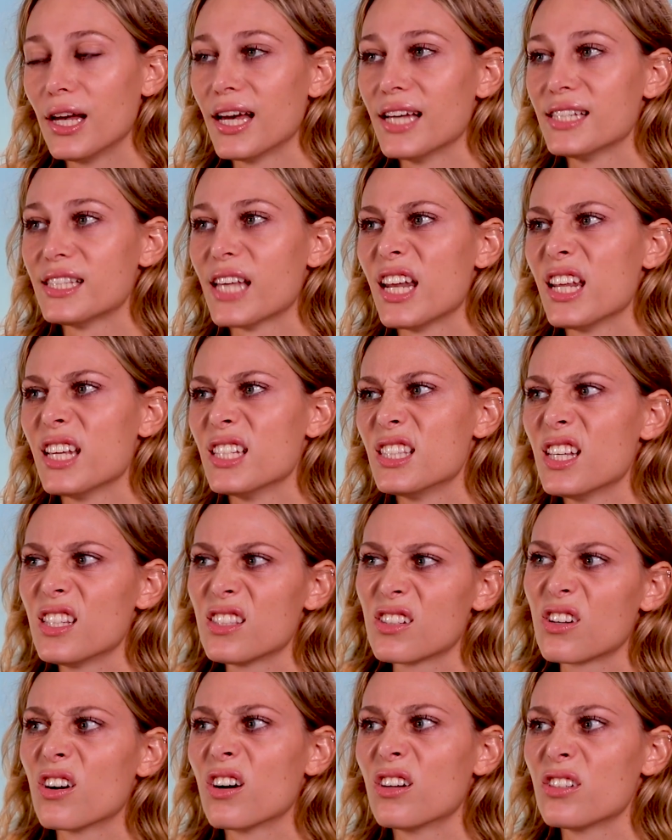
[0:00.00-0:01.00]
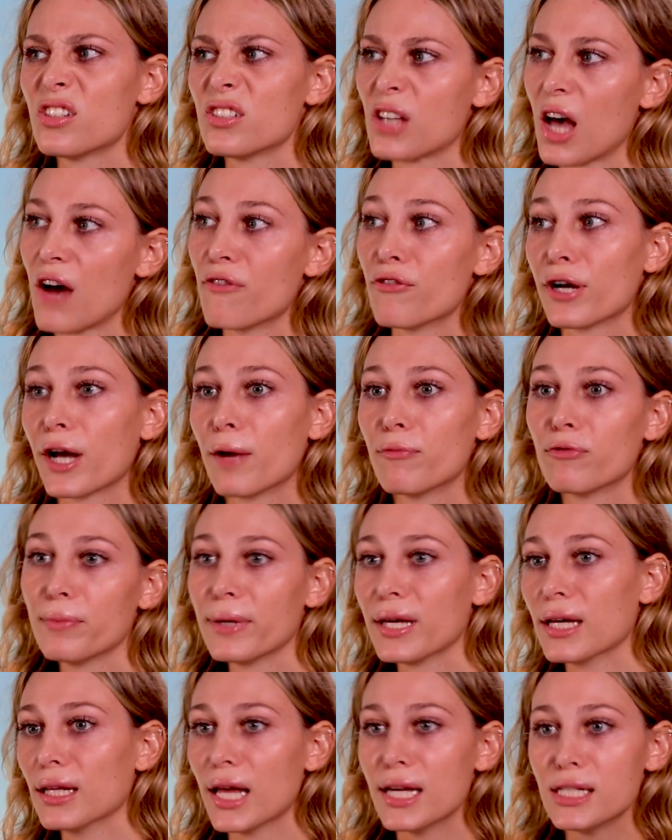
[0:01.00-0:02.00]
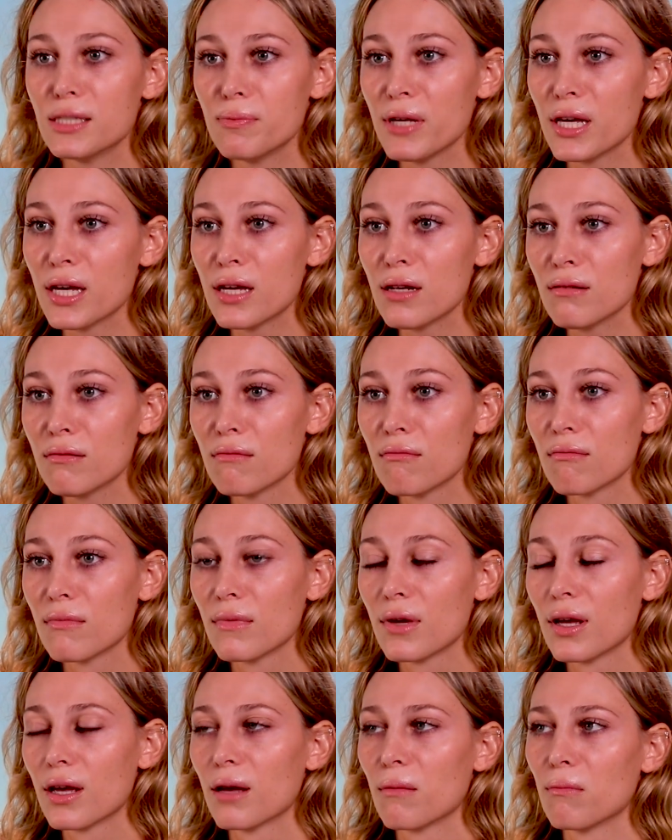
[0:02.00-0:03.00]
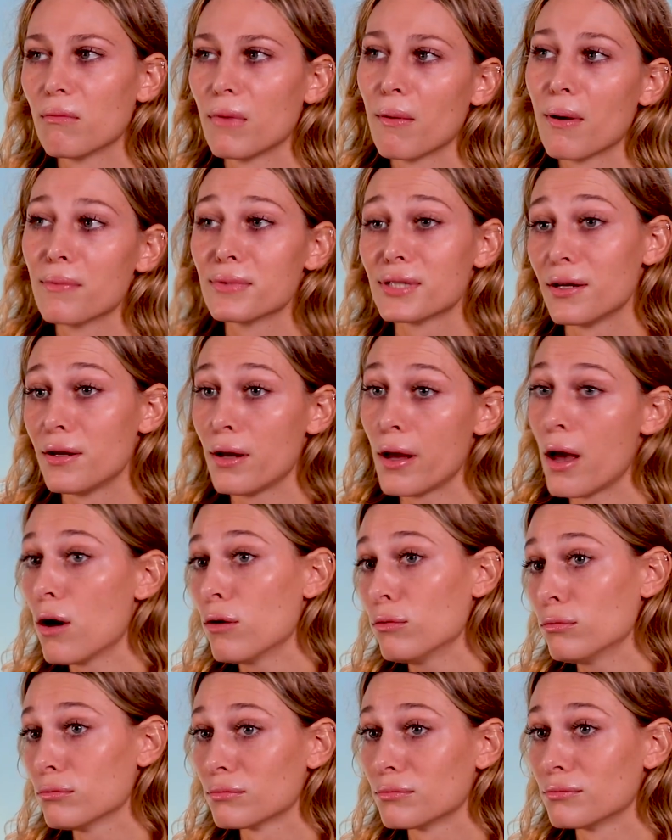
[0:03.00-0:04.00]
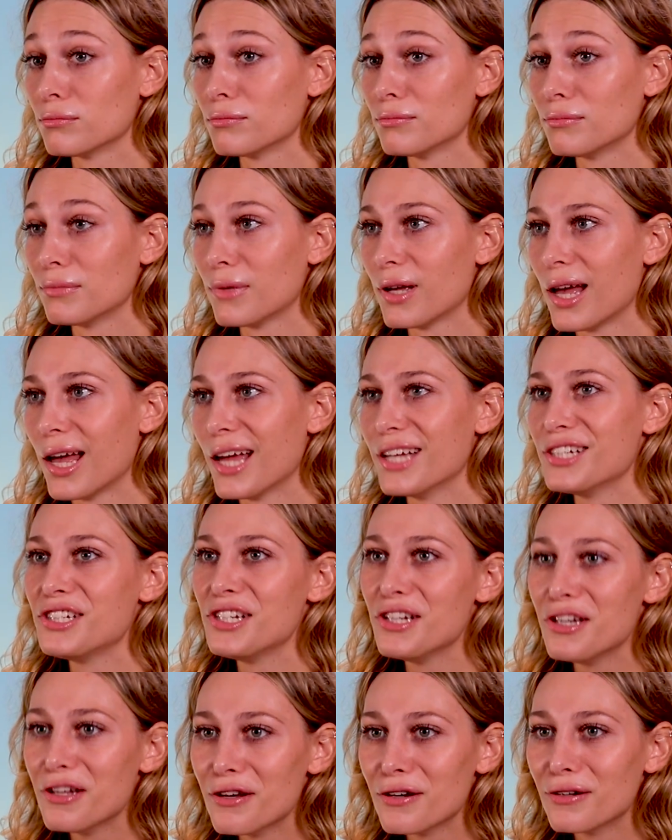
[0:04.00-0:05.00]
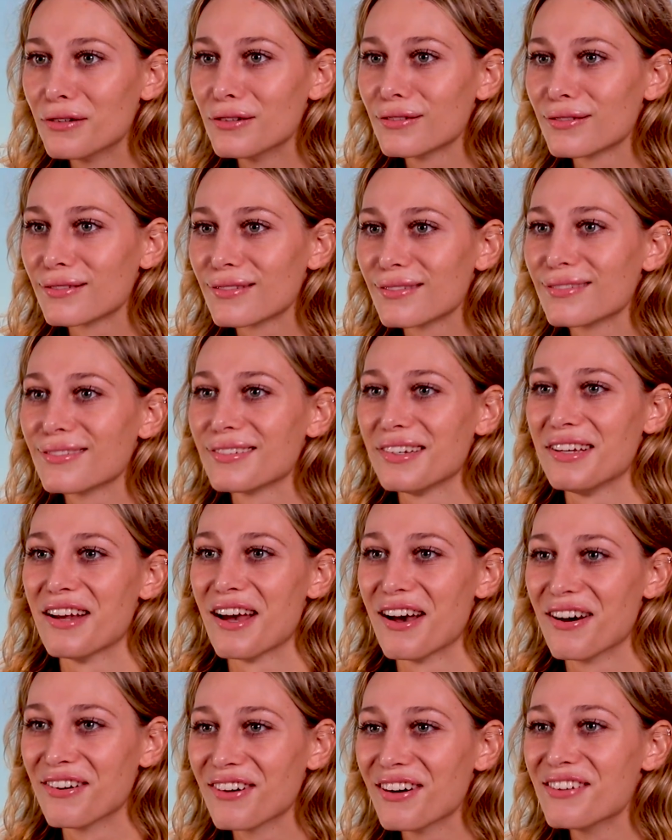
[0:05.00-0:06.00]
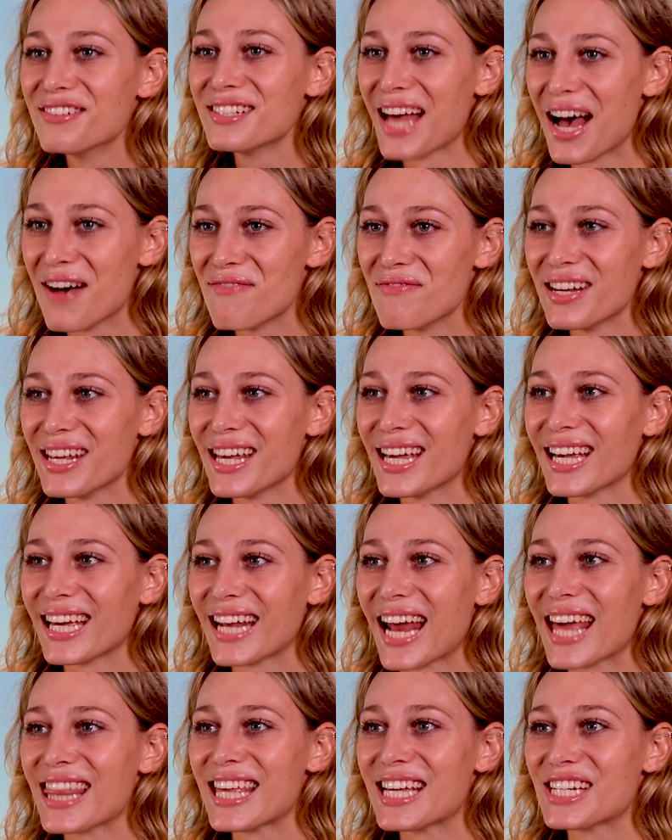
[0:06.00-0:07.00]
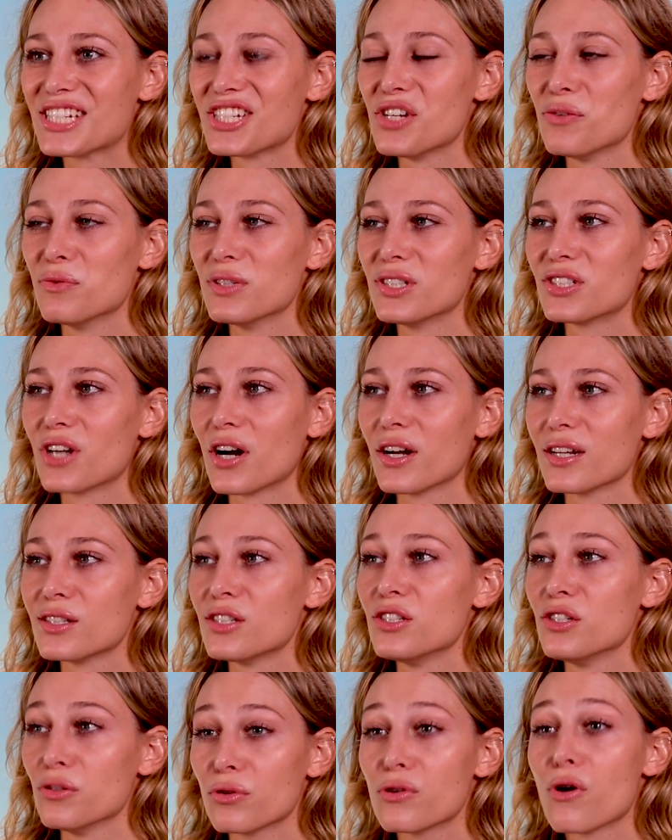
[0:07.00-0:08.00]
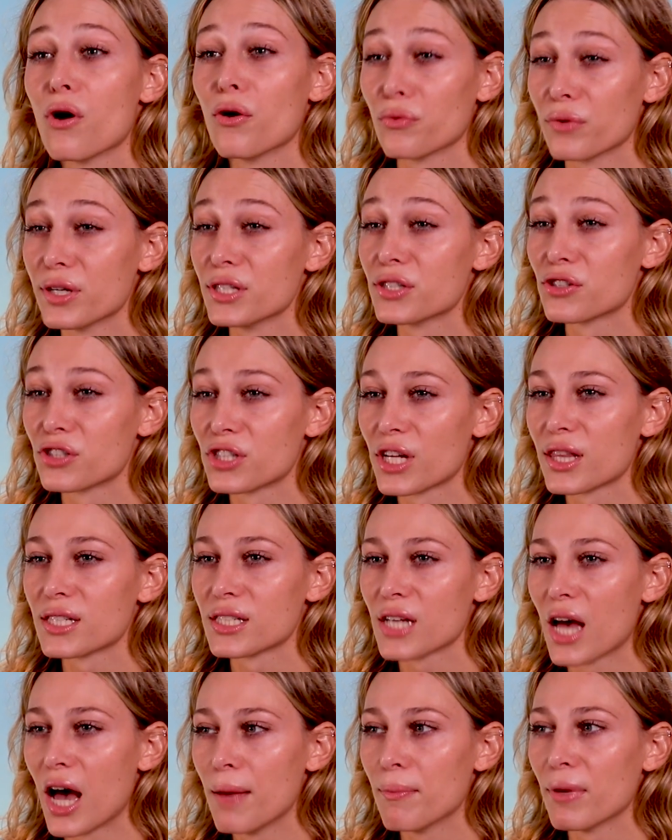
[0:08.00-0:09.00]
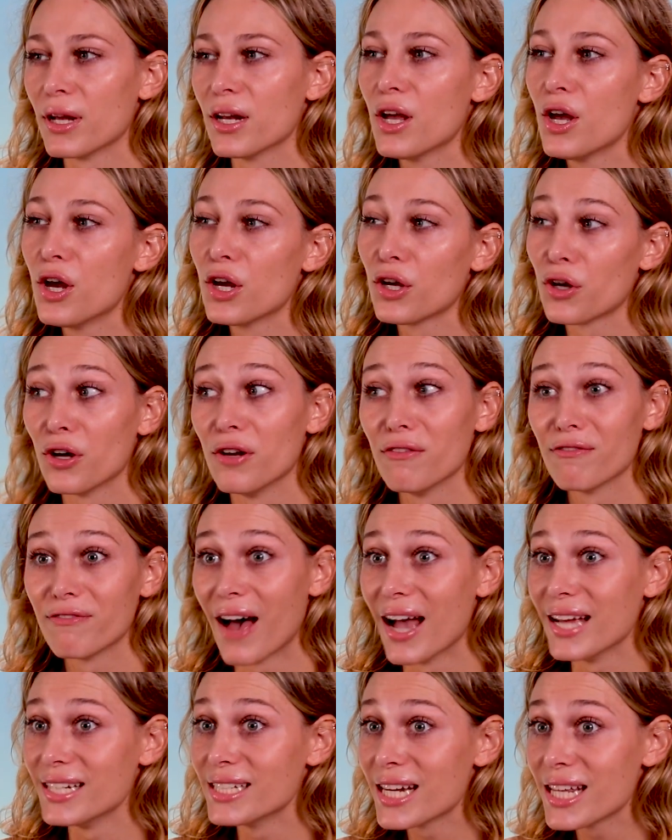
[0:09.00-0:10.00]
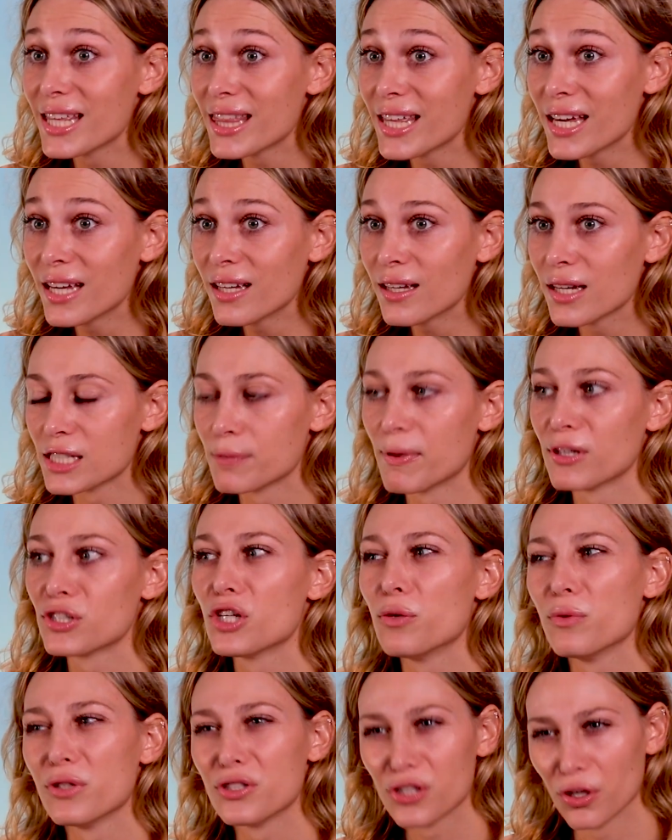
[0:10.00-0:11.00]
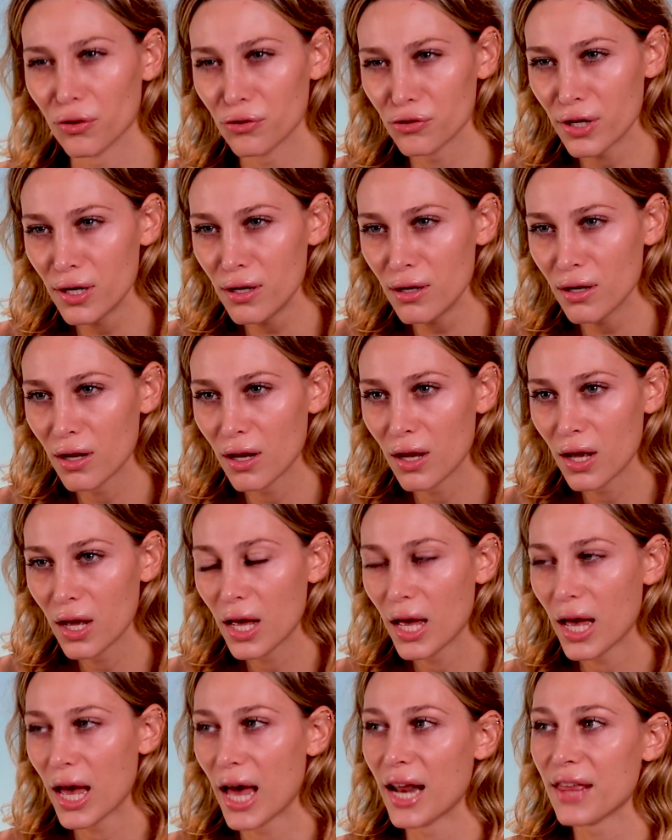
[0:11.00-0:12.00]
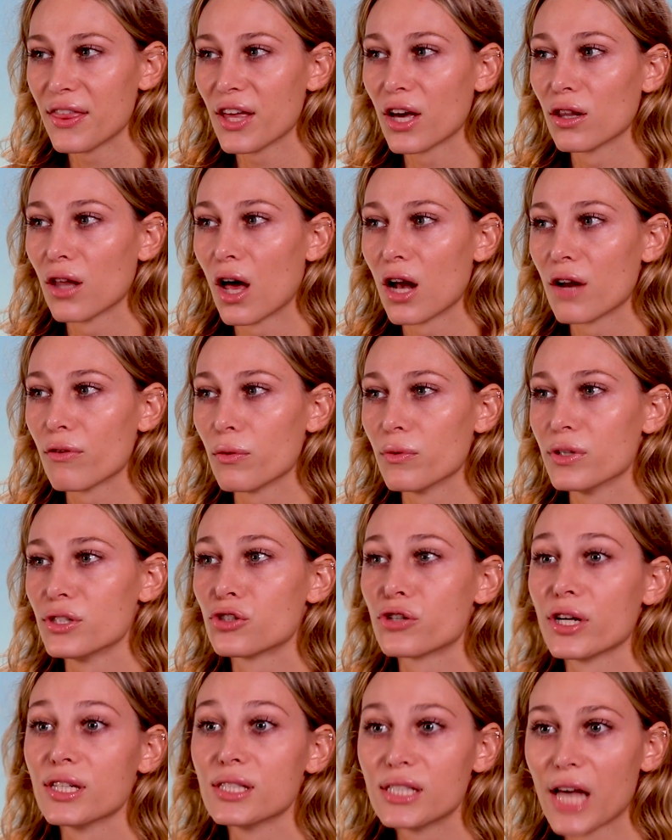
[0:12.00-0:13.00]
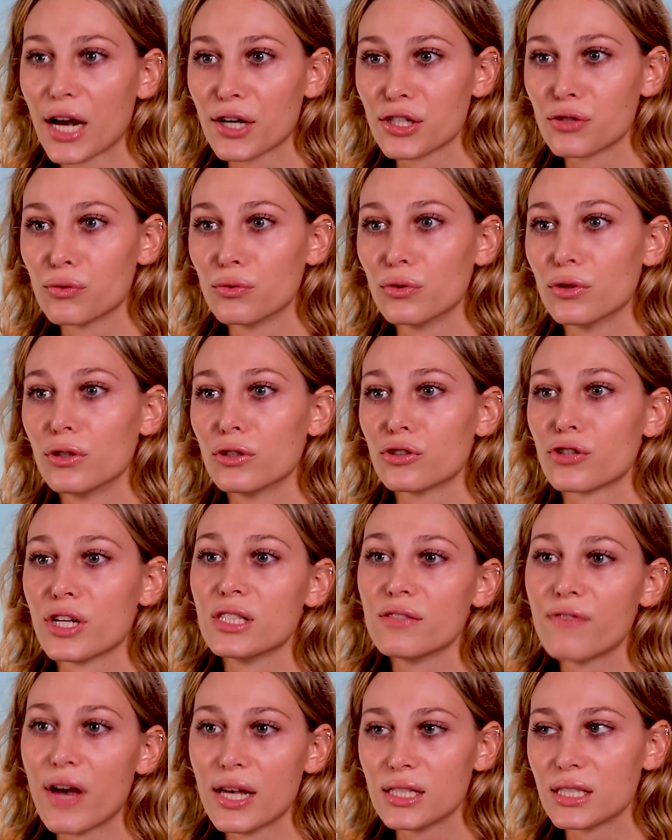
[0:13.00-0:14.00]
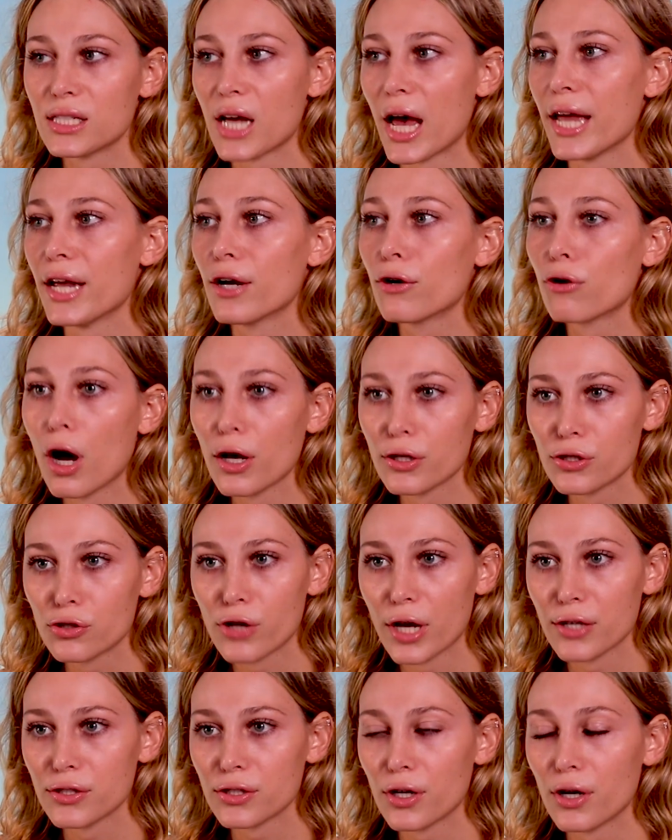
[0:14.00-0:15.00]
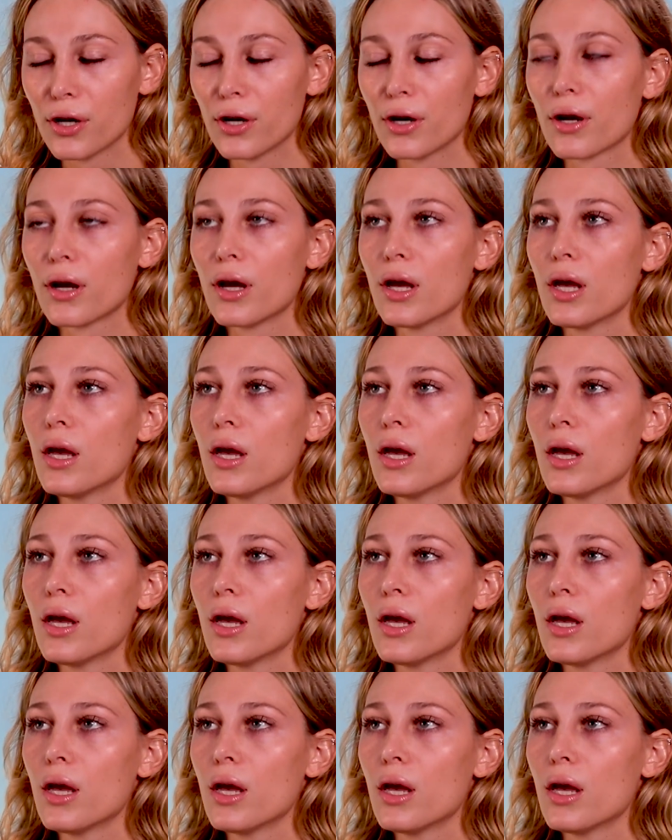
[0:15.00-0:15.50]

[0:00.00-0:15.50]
I said, "Is this girl just covering up for being a lesbian?" My mom said, "No." And she knew, what was happening. And I think she was starting to do her own research at the time, but couldn't find anything, especially with children. And I think a lot of it was transsexual, transvestite, cross-dresser.